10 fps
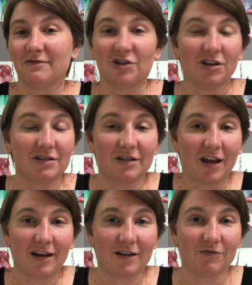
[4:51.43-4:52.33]
just
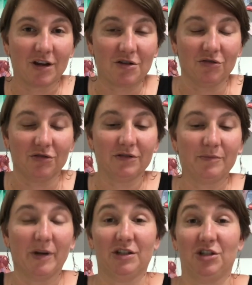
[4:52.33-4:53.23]
like Ringgold,
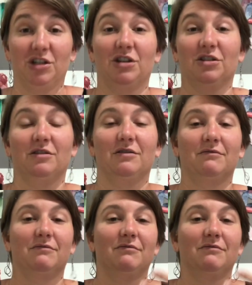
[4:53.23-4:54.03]
but she could